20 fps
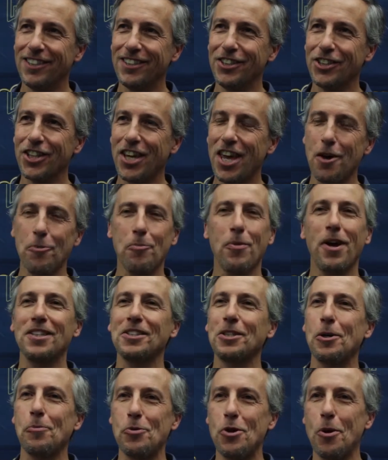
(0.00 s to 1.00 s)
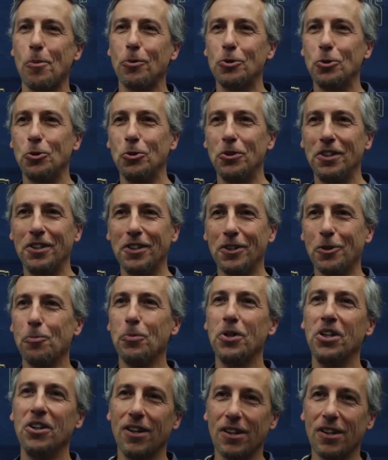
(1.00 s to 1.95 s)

you can't pass up the opportunity to compete